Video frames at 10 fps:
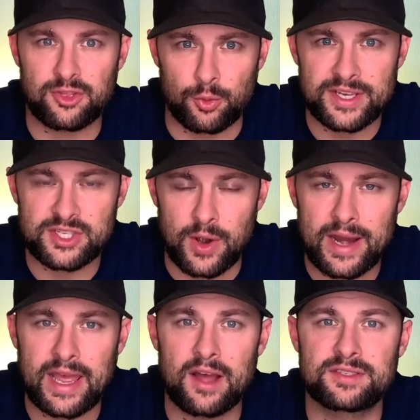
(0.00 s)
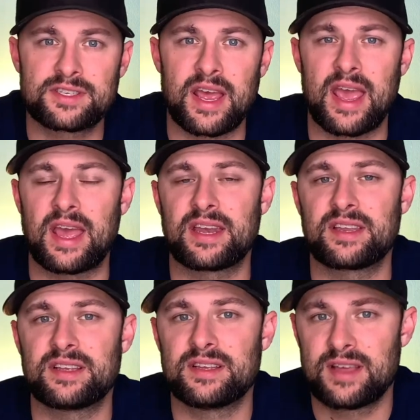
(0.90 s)
3 strikeouts,
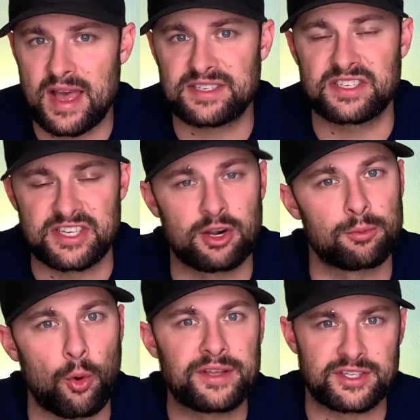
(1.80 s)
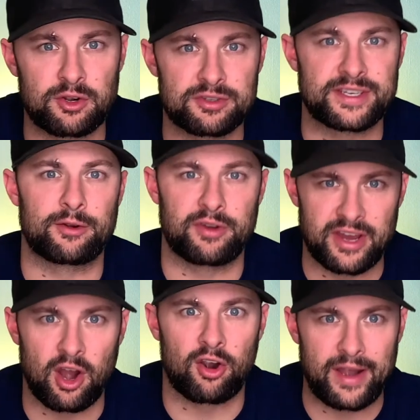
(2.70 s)
and has a 0.00
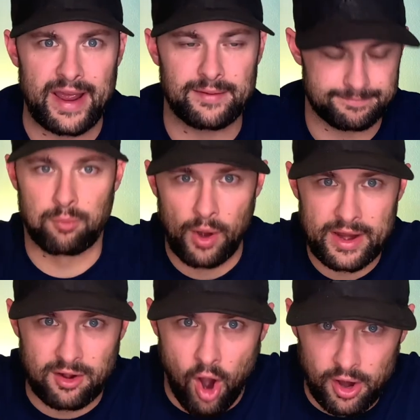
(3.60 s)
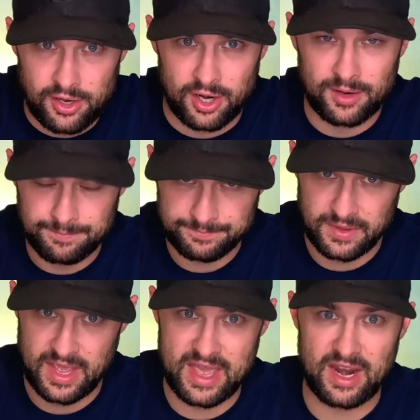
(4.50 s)
ERA. Brett Gardner
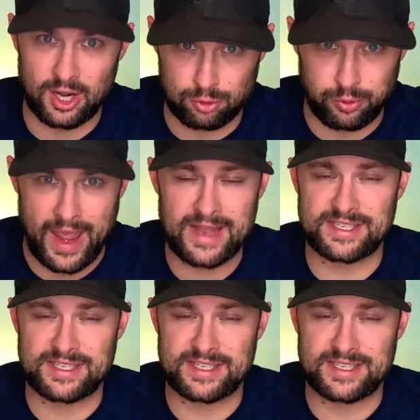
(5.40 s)
hit a grand